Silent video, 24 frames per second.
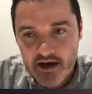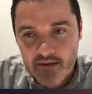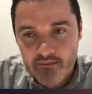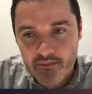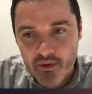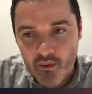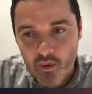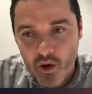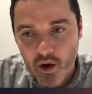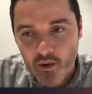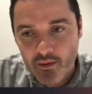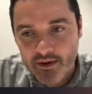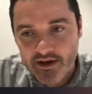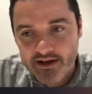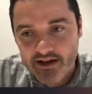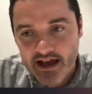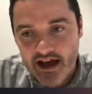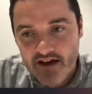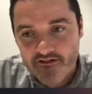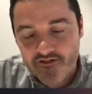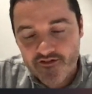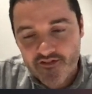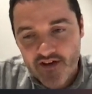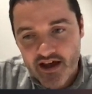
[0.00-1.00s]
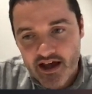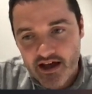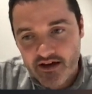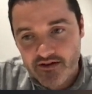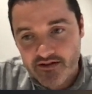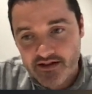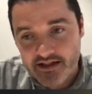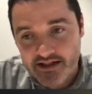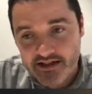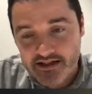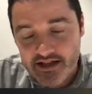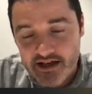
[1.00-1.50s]
But what we have
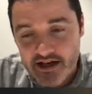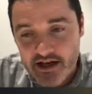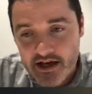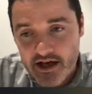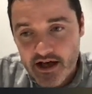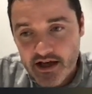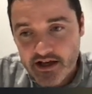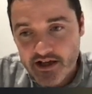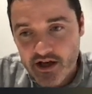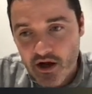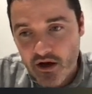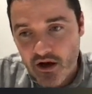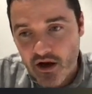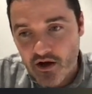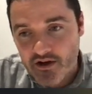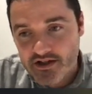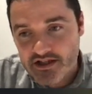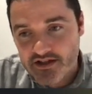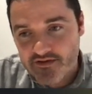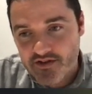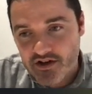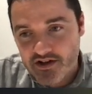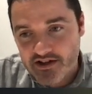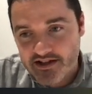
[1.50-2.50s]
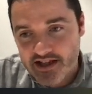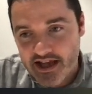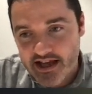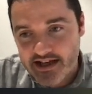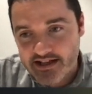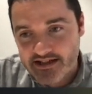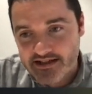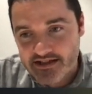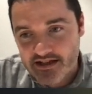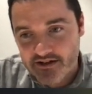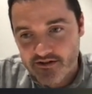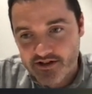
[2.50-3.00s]
found is, you know, lots of our
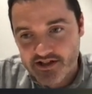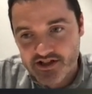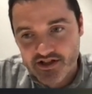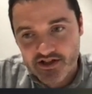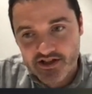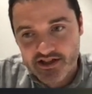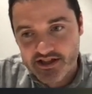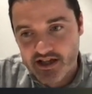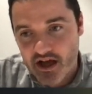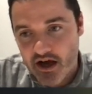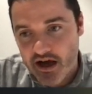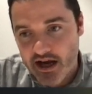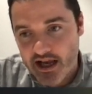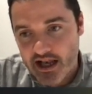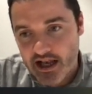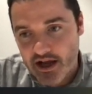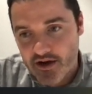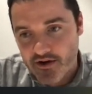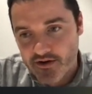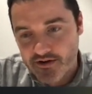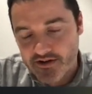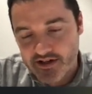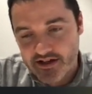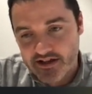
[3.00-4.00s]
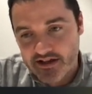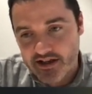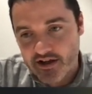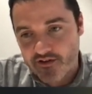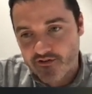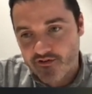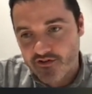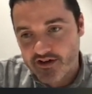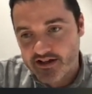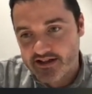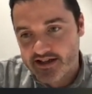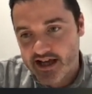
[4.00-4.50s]
data is just siloed in
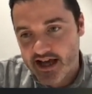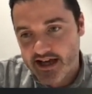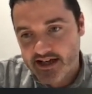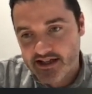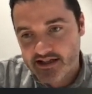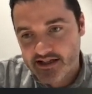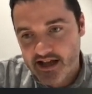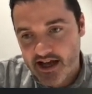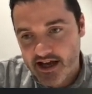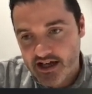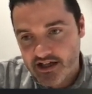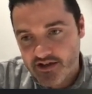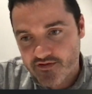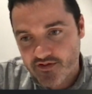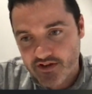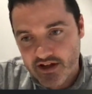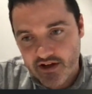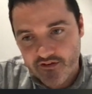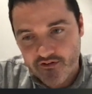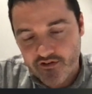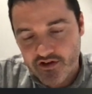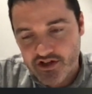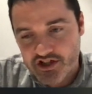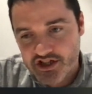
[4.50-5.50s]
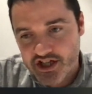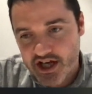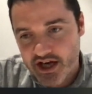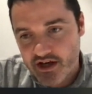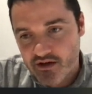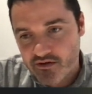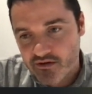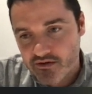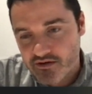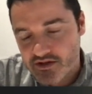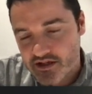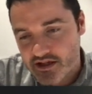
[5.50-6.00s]
different tech stacks for different
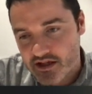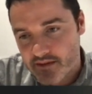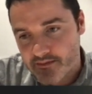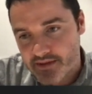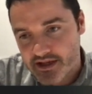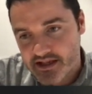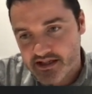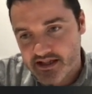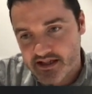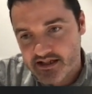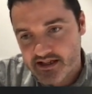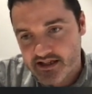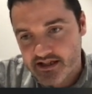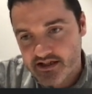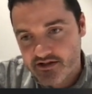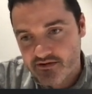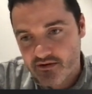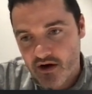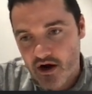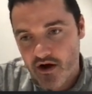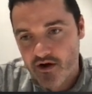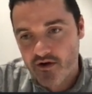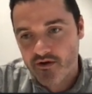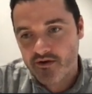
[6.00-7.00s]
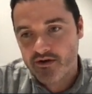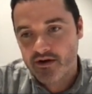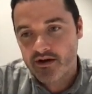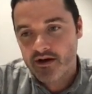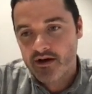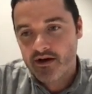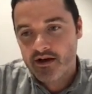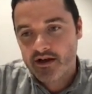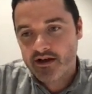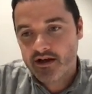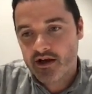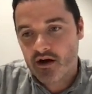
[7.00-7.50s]
channels, and the business has grown,
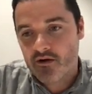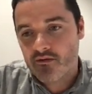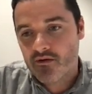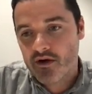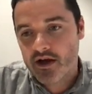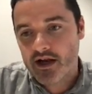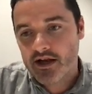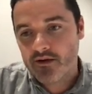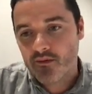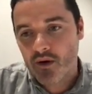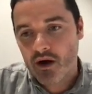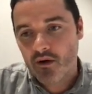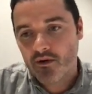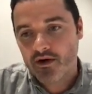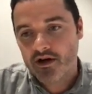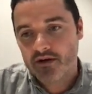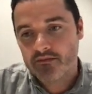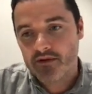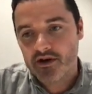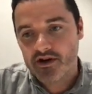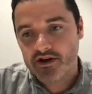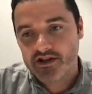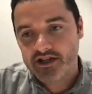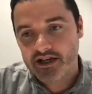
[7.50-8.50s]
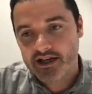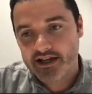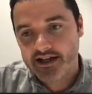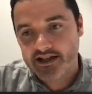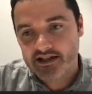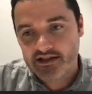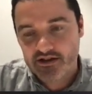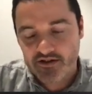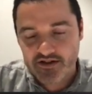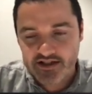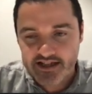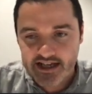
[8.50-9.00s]
you know, really well commercially
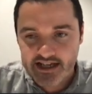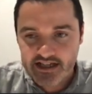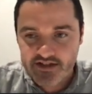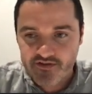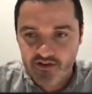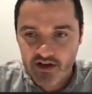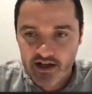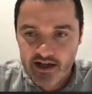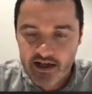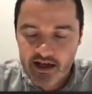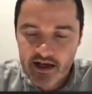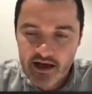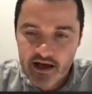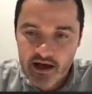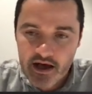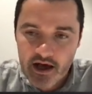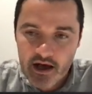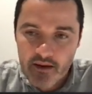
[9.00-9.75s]
and successfully.